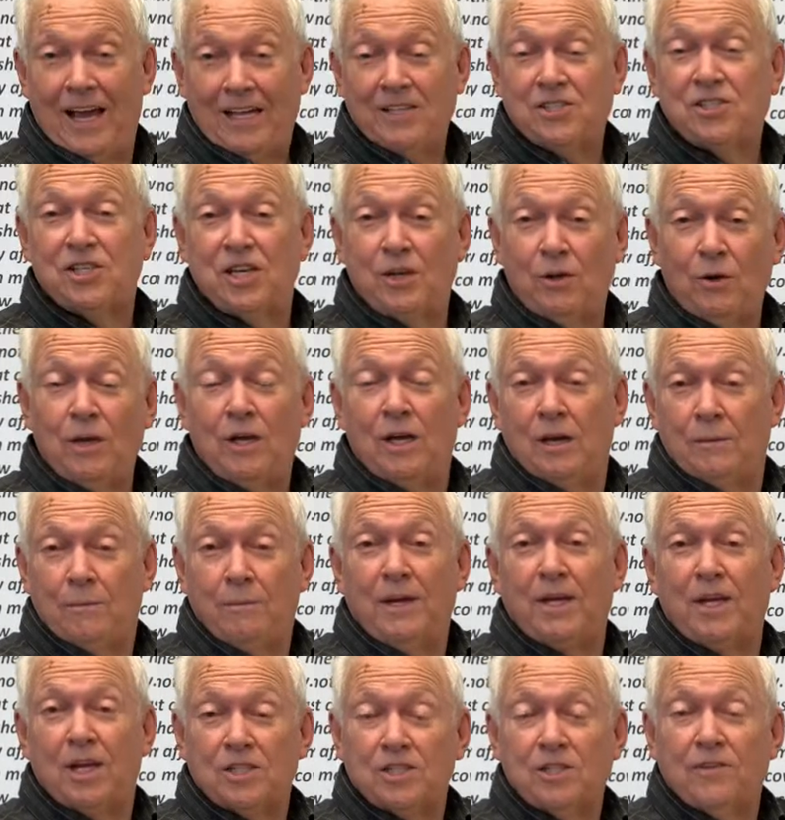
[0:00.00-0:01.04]
And see,
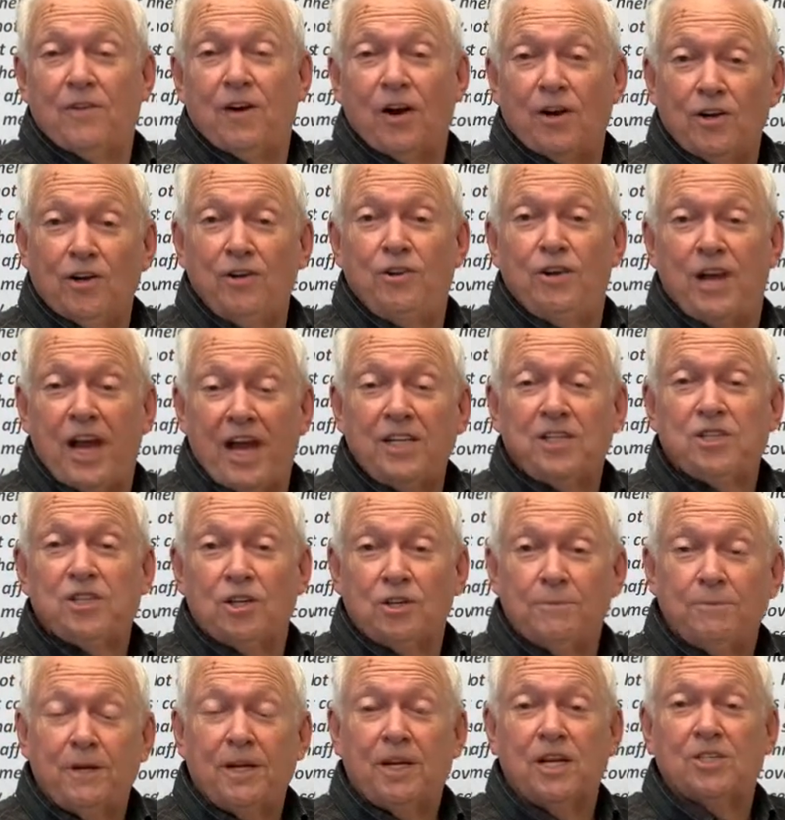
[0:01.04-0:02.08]
because of our new nature,
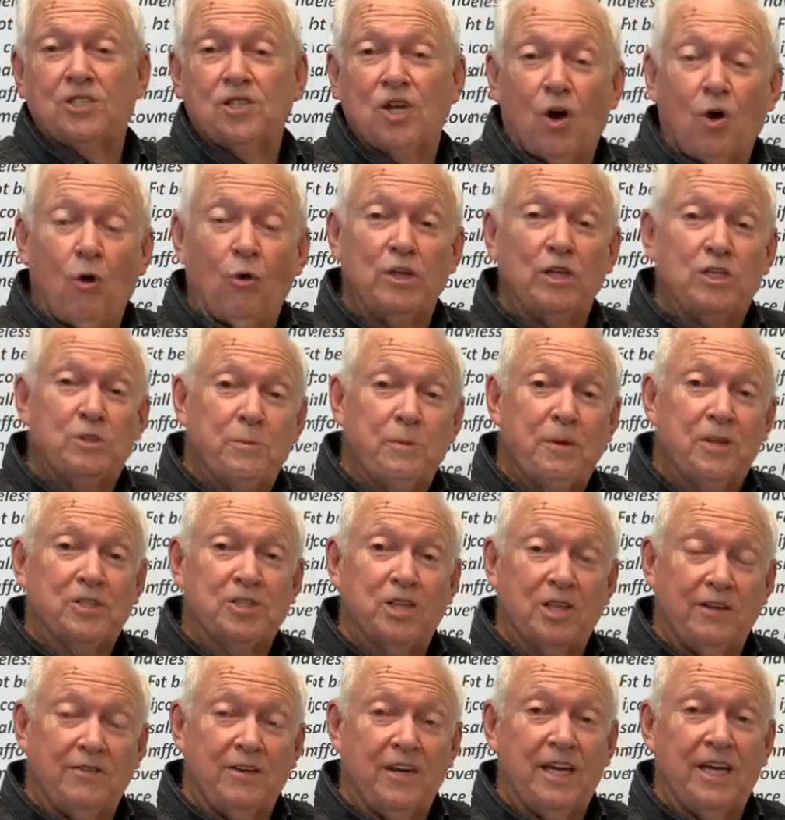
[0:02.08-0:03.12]
because the Holy Spirit's
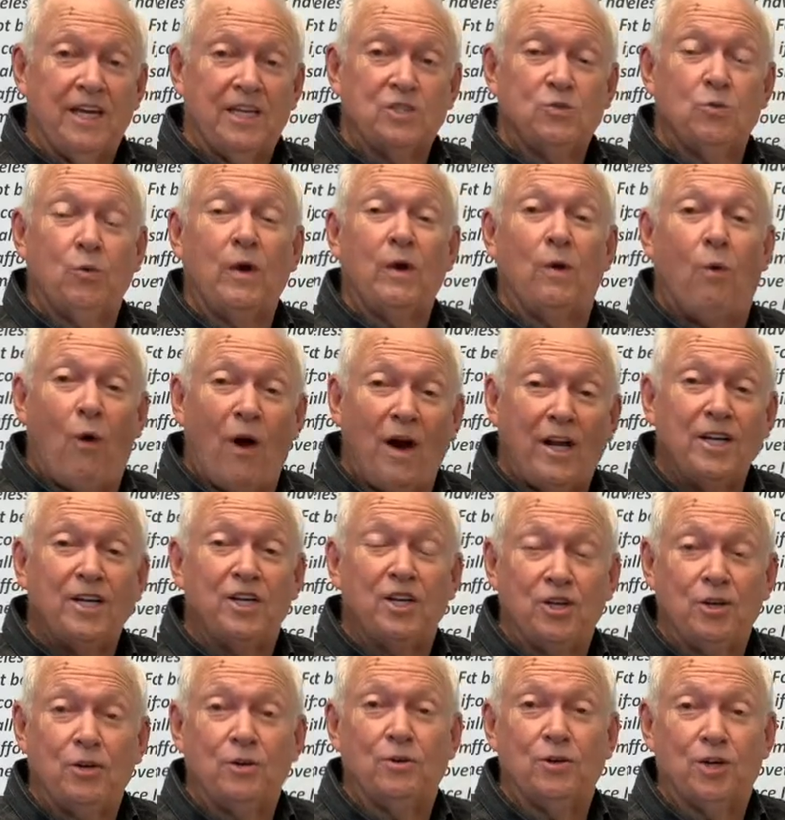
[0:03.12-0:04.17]
living in us, we want to
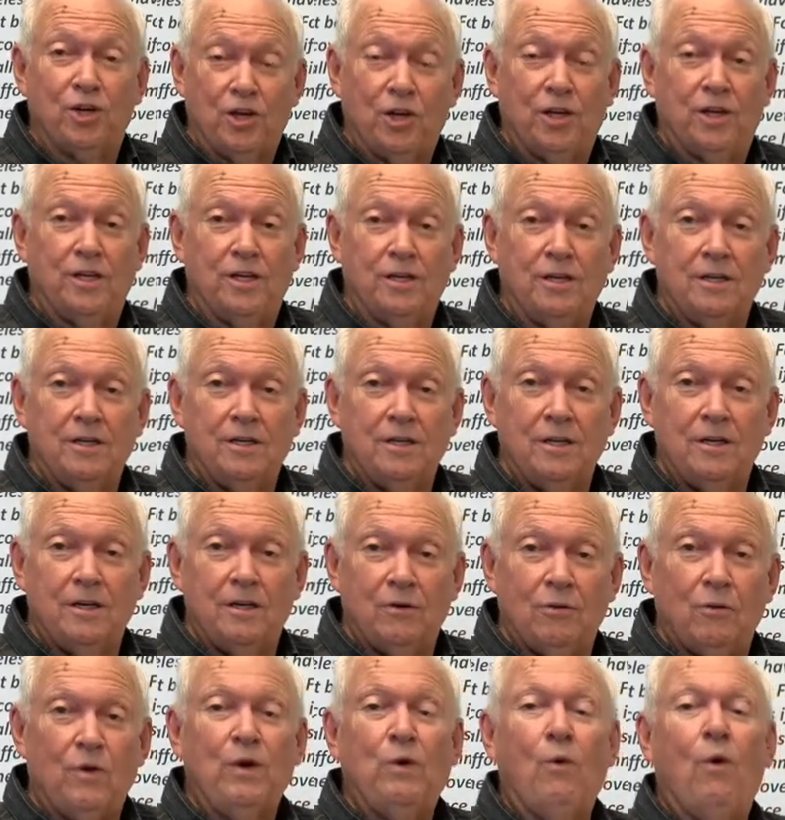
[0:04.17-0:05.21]
do good.
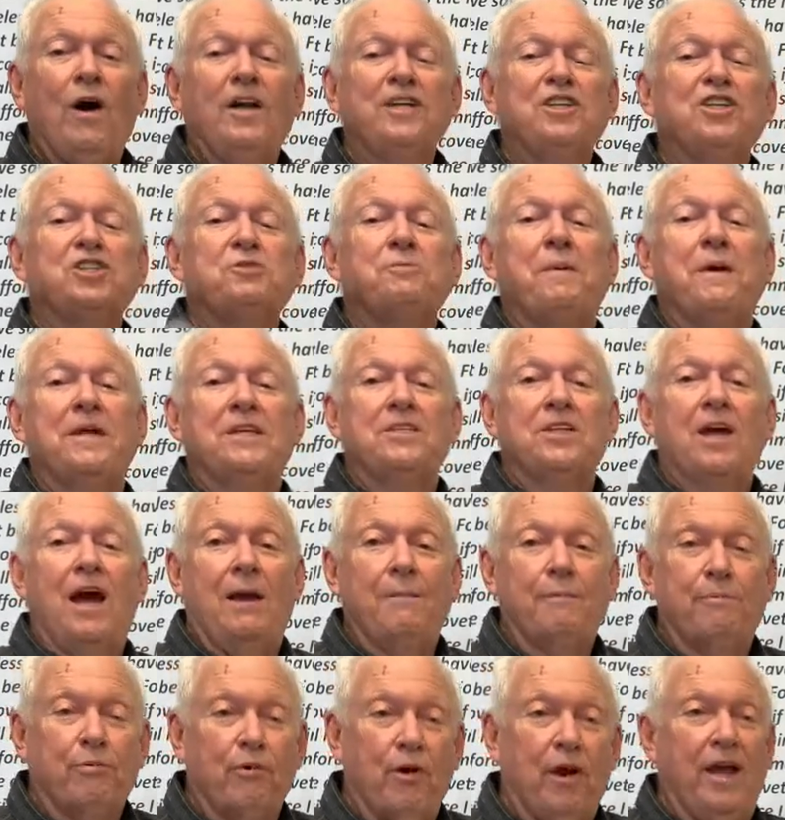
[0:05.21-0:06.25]
We want to spend
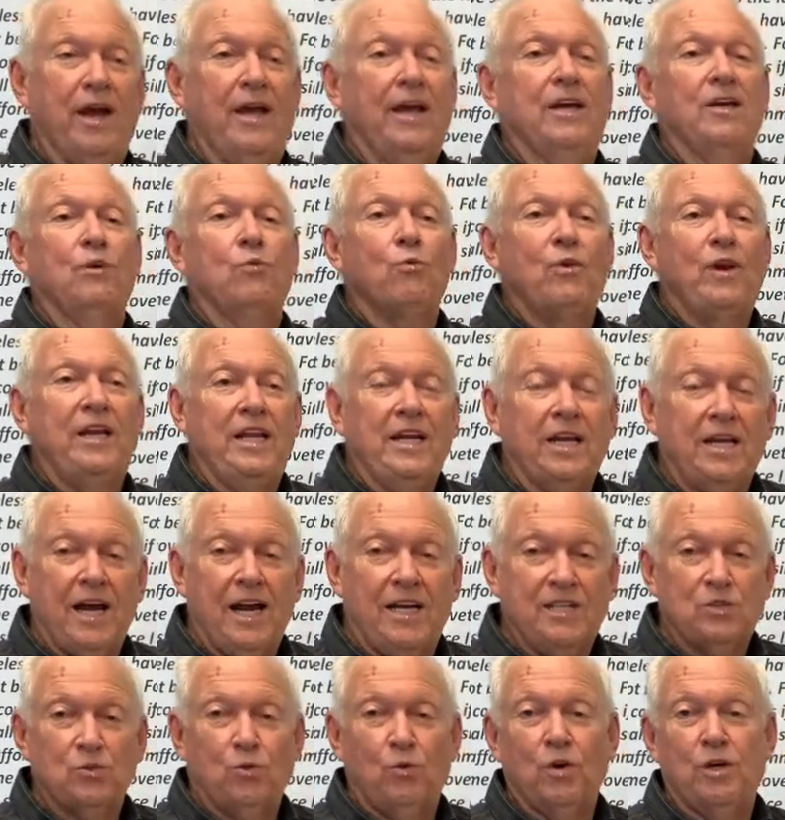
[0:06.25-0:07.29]
time praying and reading
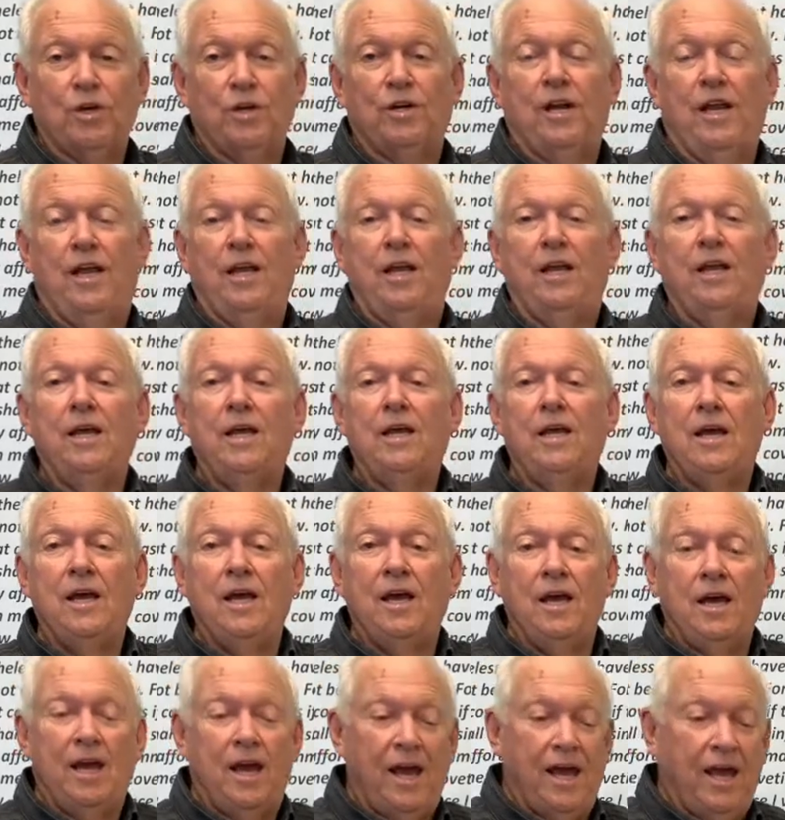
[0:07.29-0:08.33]
God's word and
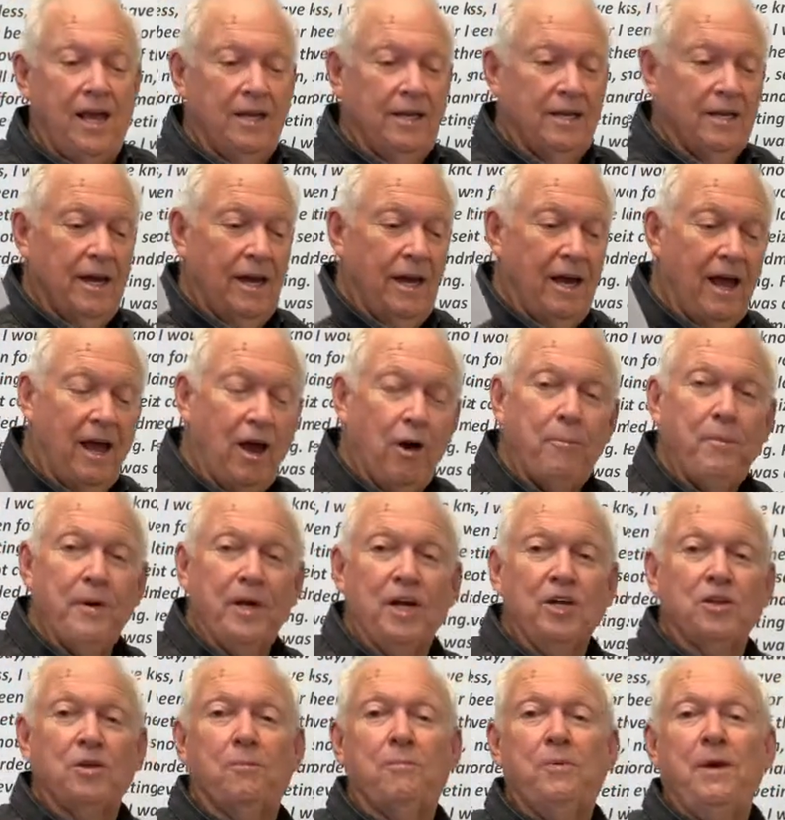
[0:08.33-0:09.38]
helping
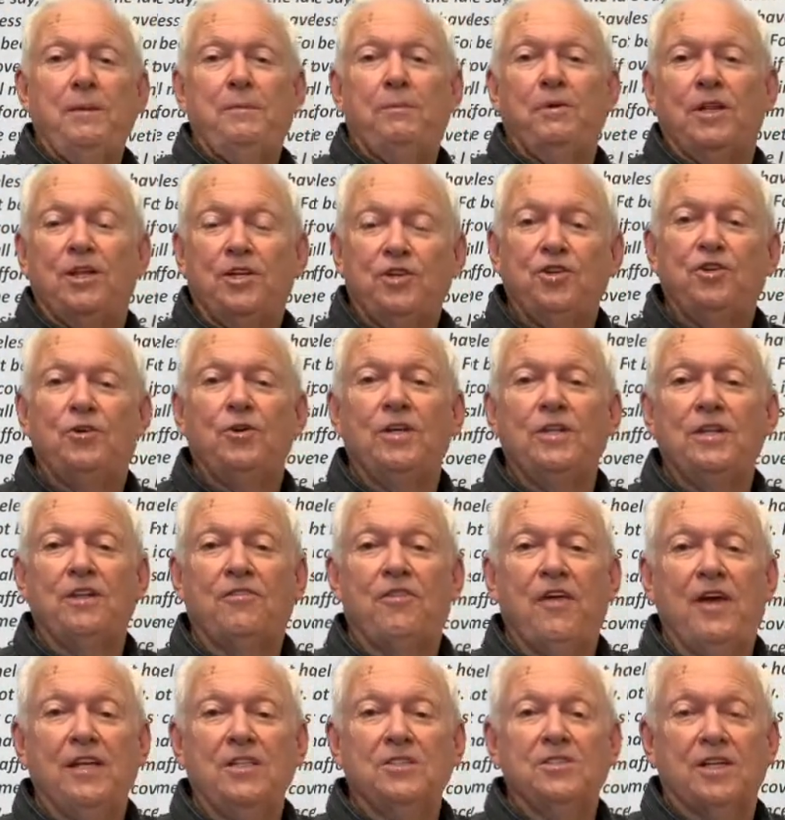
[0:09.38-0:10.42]
other people and doing the
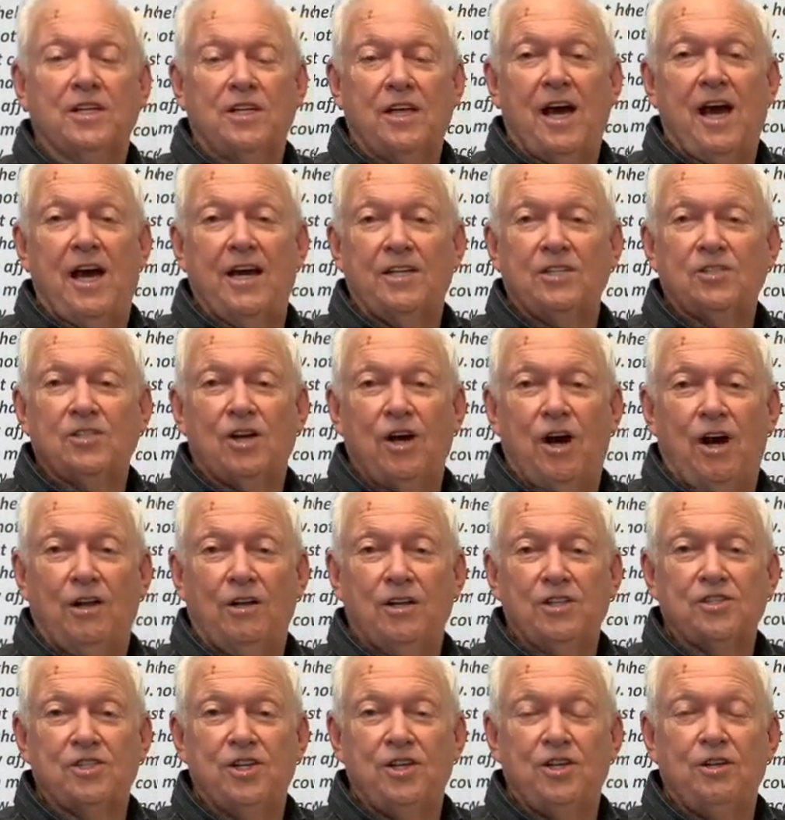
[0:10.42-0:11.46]
things that God has called
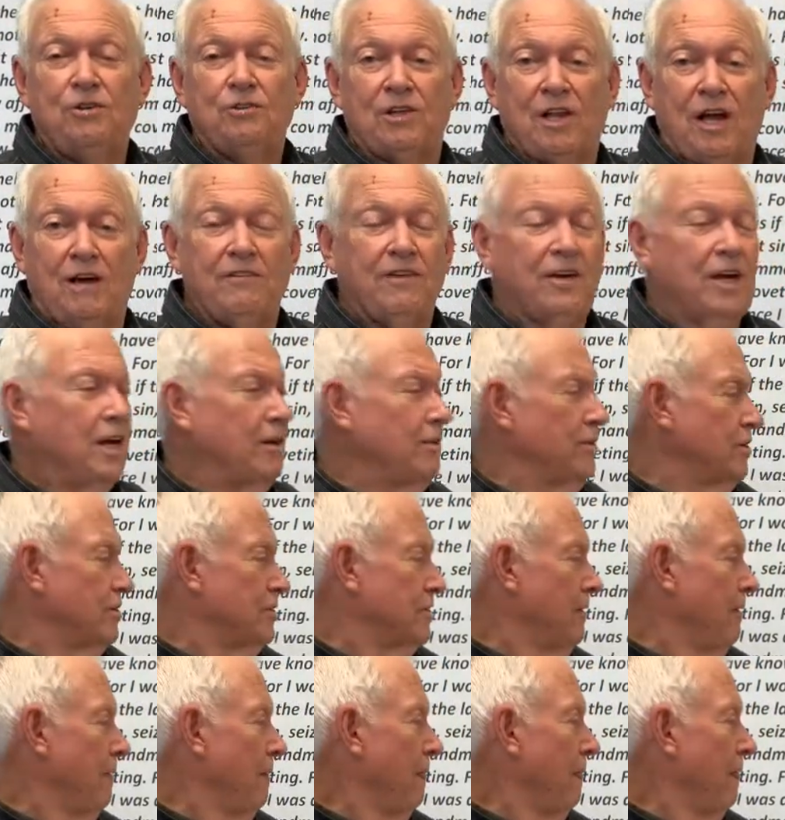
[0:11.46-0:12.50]
us to do, loving others.
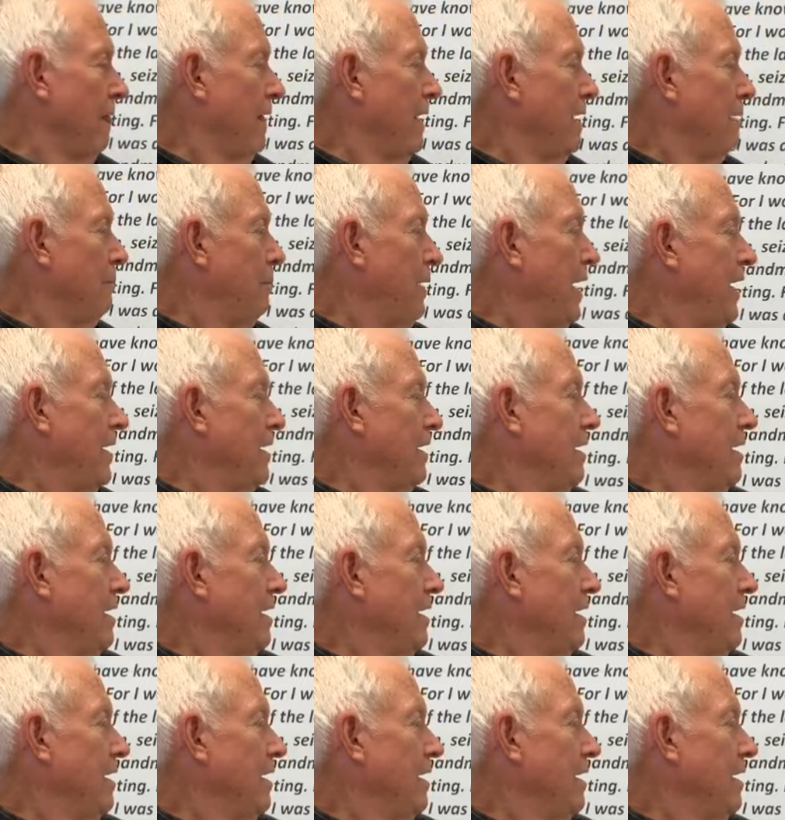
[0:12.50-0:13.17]
But